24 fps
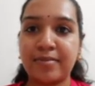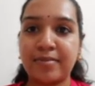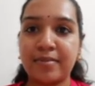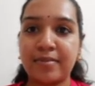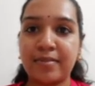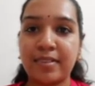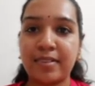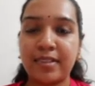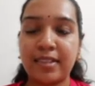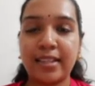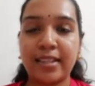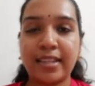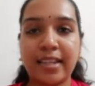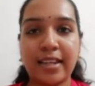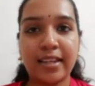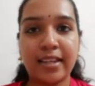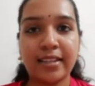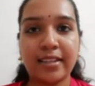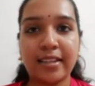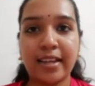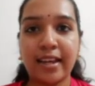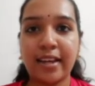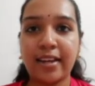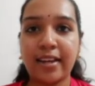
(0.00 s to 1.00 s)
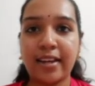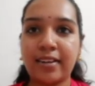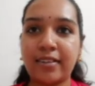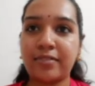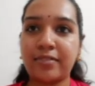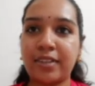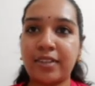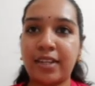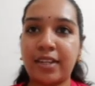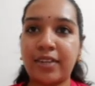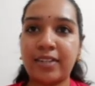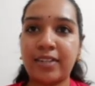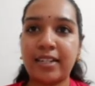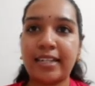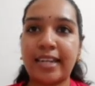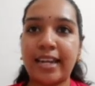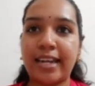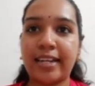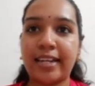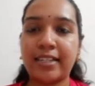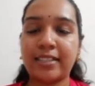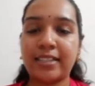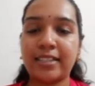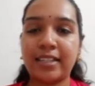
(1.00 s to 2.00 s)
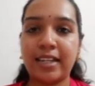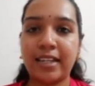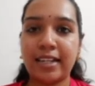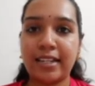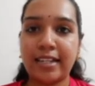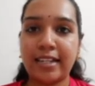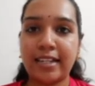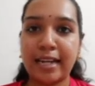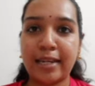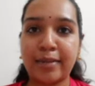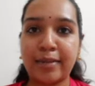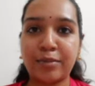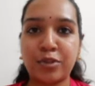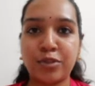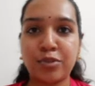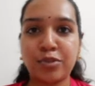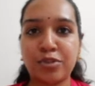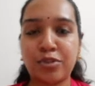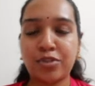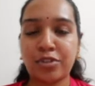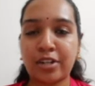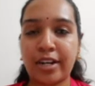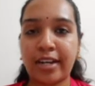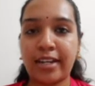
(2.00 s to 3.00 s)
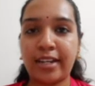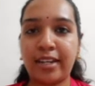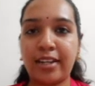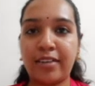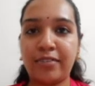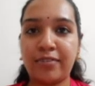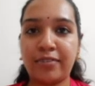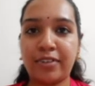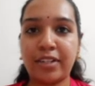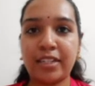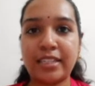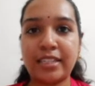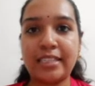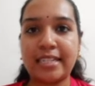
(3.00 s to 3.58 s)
There we will get the lime juice ready for